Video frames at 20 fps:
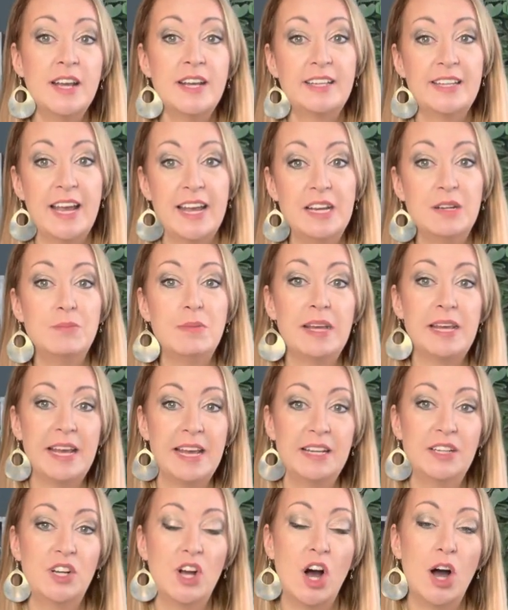gain me
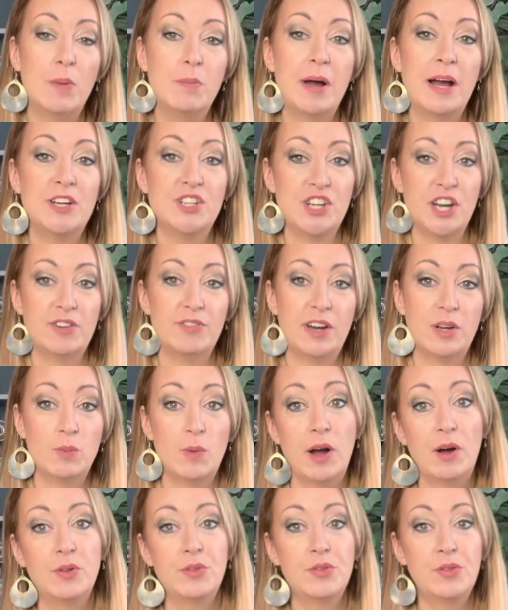income and generate
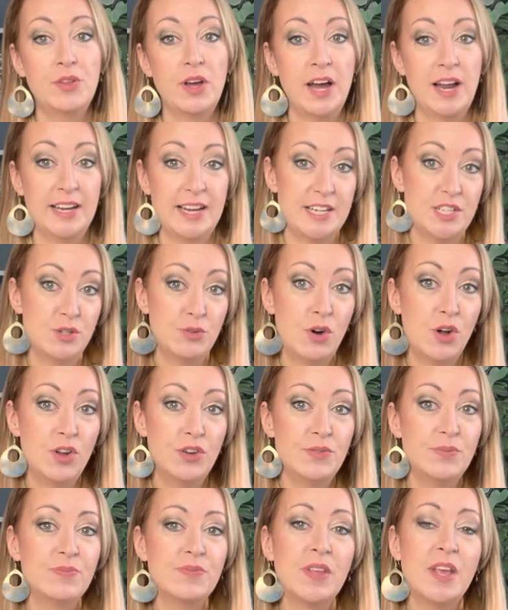wealth uh, later on.